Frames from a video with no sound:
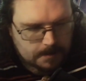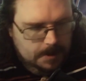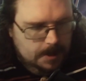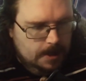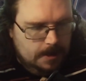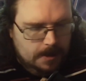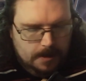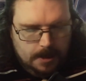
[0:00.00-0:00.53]

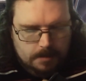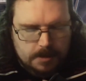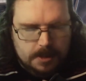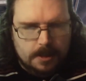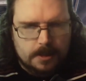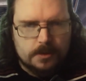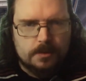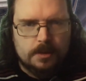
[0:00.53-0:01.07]
Yeah, I mean,
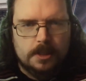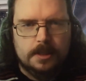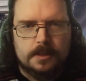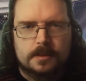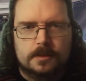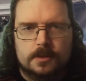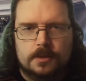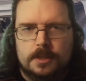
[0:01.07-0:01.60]
that's really
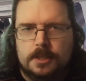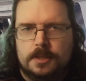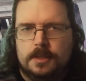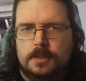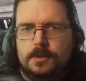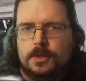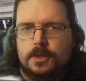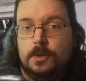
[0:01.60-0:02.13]
it. So
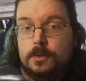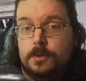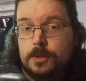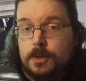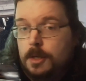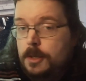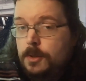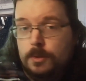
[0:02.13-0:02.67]
there you go. Those
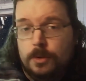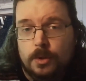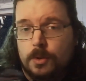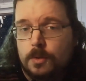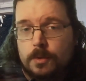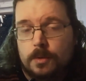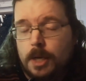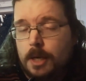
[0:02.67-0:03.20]
are, and you can
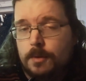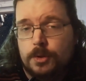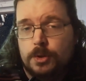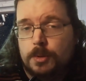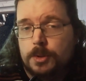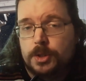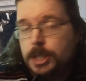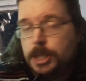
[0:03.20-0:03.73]
go, now that
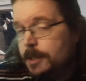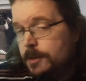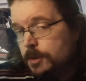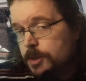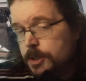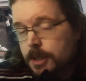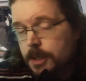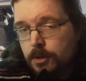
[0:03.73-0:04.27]
you understand
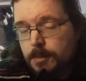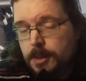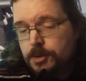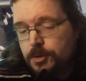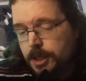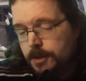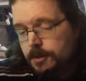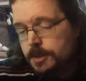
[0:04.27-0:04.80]
those
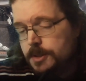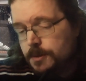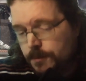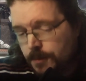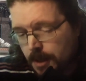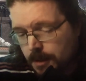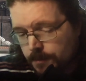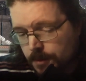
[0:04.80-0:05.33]
psychometric areas, the
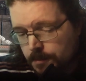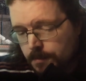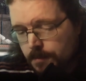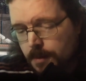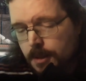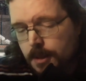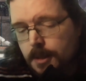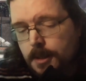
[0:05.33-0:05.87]
5 of
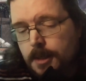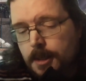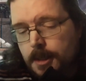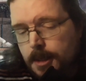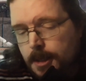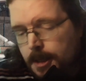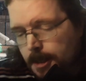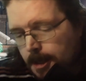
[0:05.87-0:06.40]

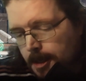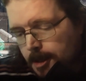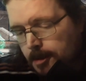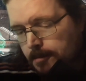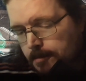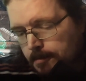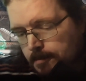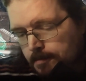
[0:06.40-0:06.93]

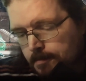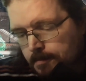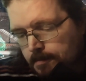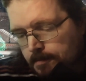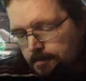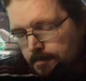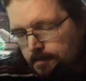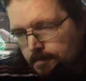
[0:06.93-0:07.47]
them,
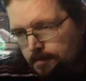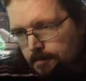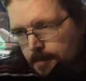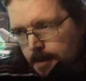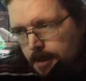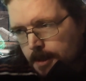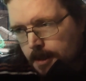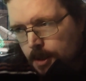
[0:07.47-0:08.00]

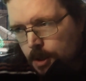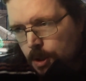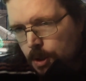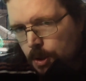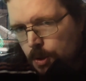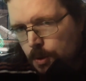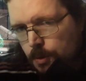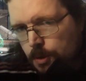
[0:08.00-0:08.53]

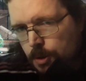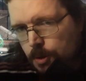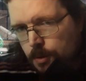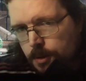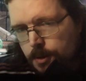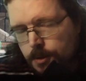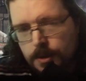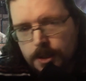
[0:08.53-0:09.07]
you can
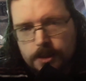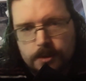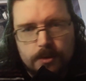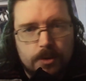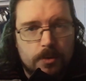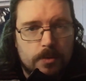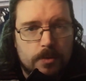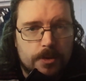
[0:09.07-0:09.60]
go and
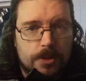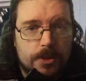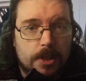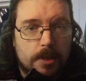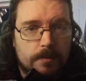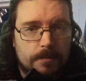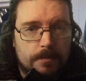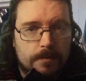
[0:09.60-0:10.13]
create tools
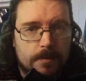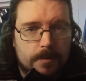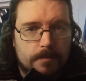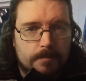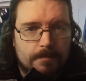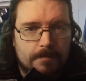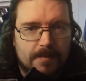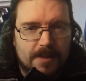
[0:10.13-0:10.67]
yourself.
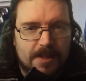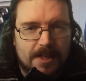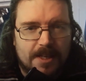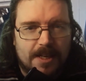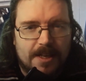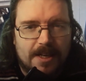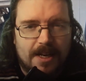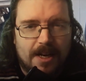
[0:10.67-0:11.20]

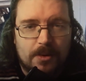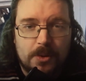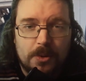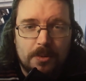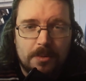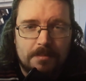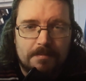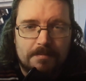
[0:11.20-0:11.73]
How
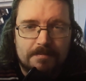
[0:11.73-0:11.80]
cool.